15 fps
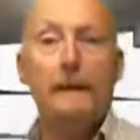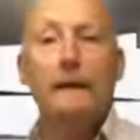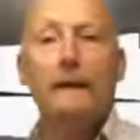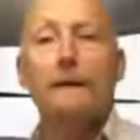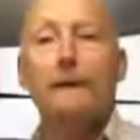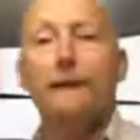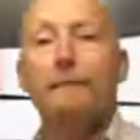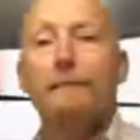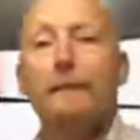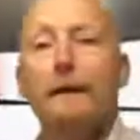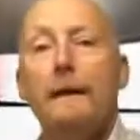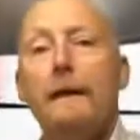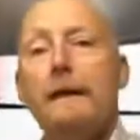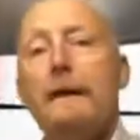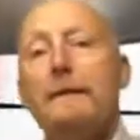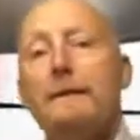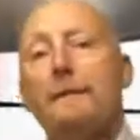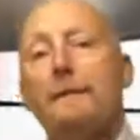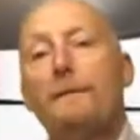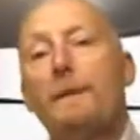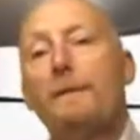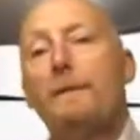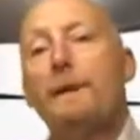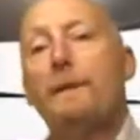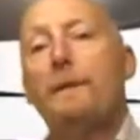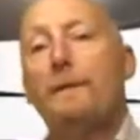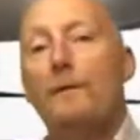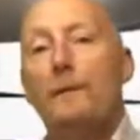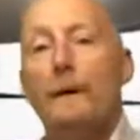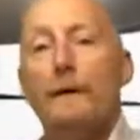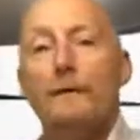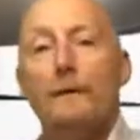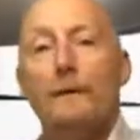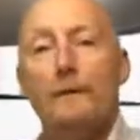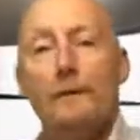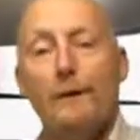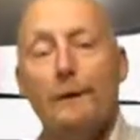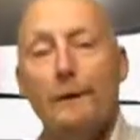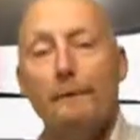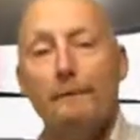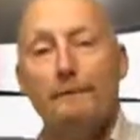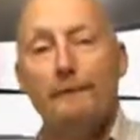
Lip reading: Now, here's something we can all have control of